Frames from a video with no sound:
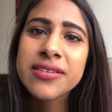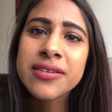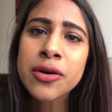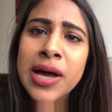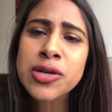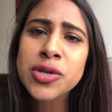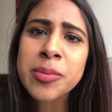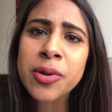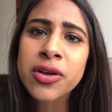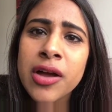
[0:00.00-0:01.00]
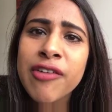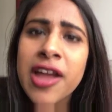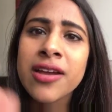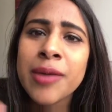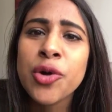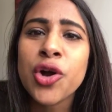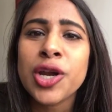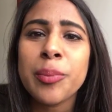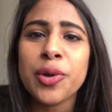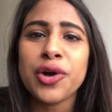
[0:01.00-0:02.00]
Oh, how do I block? All right, I'm not going to
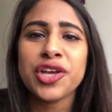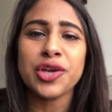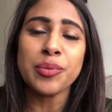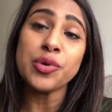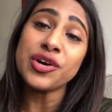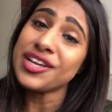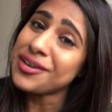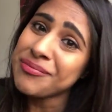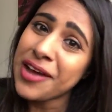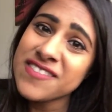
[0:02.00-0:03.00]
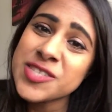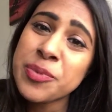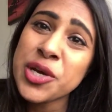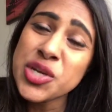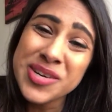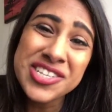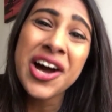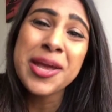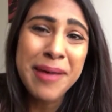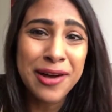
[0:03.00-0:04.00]
block you, Morgan. I've just put you in
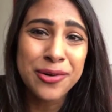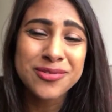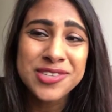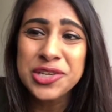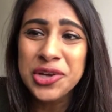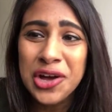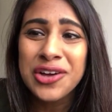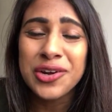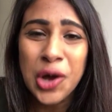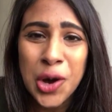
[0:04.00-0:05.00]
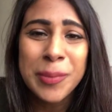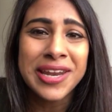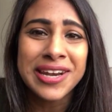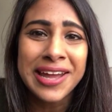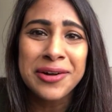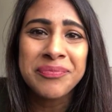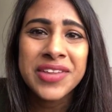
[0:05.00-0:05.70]
timeout, so you can't comment now.